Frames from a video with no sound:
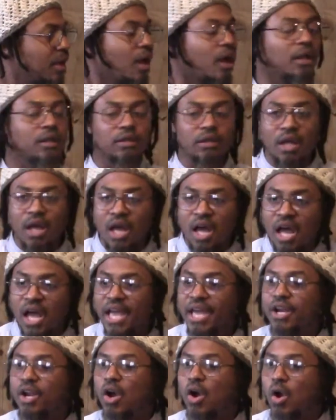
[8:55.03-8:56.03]
Allah
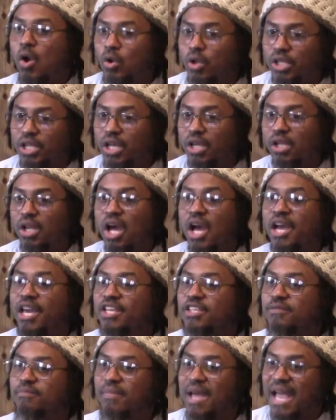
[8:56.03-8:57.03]
and only Allah
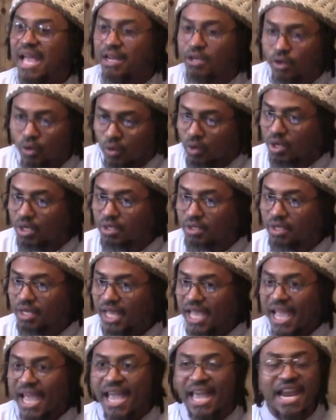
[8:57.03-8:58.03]
is my Lord.
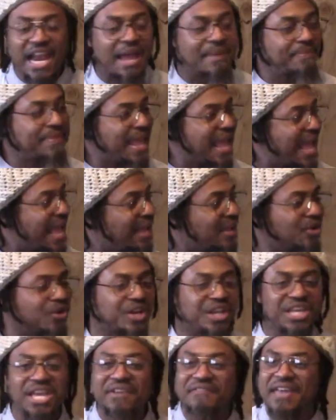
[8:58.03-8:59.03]
And I'm not
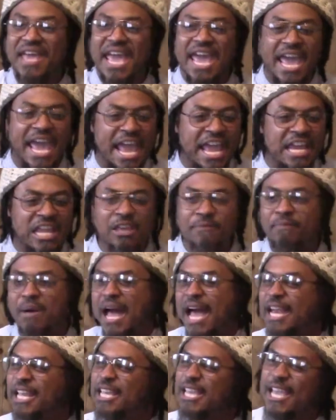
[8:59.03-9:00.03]
going to give
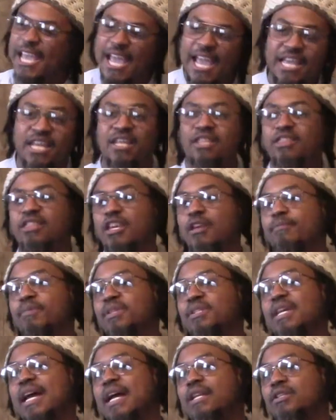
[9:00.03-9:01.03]
anybody anything
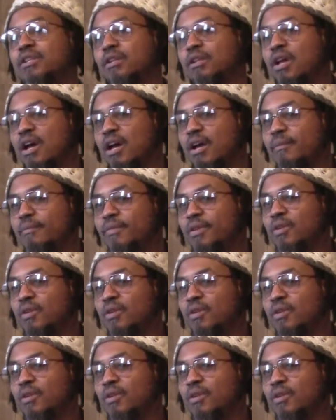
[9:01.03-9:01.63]
besides Allah.